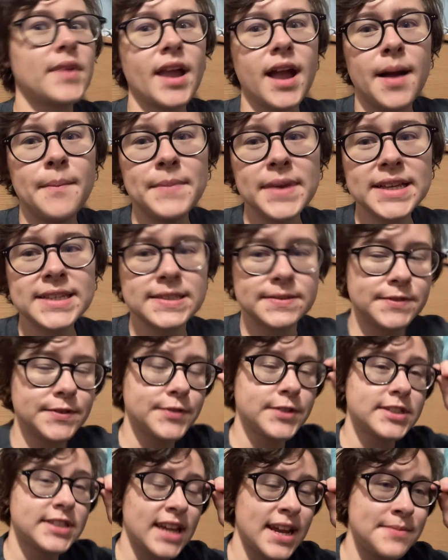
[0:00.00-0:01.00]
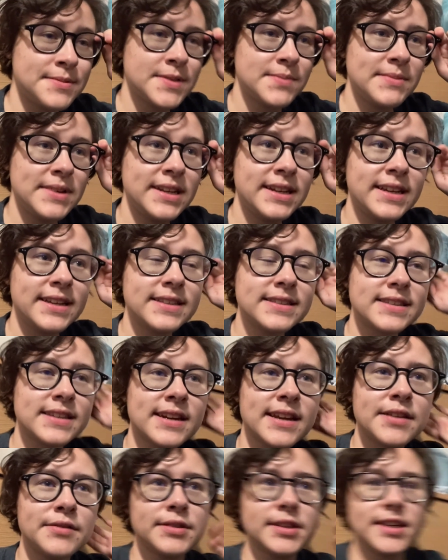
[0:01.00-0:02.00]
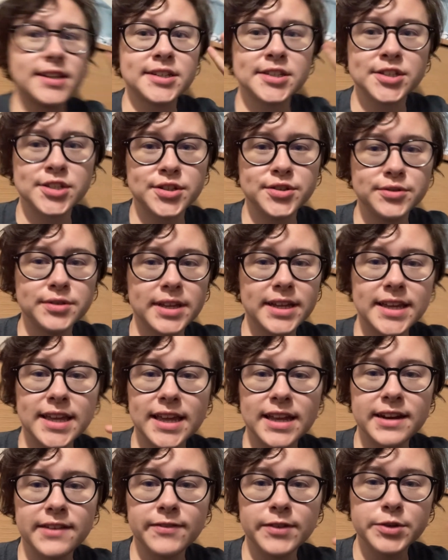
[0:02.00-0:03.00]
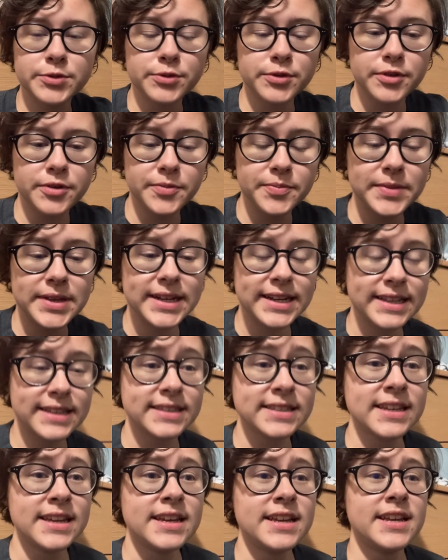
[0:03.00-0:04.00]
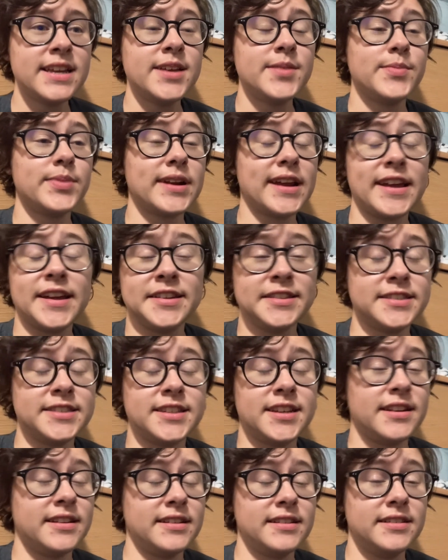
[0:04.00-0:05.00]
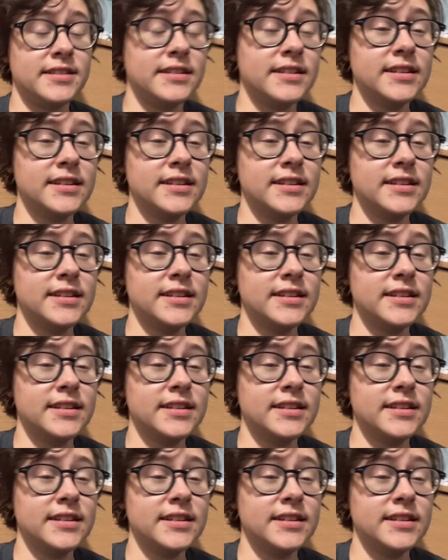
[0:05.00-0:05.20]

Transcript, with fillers: a mix of different types of meetings, and I only had two like individual meetings, but I had to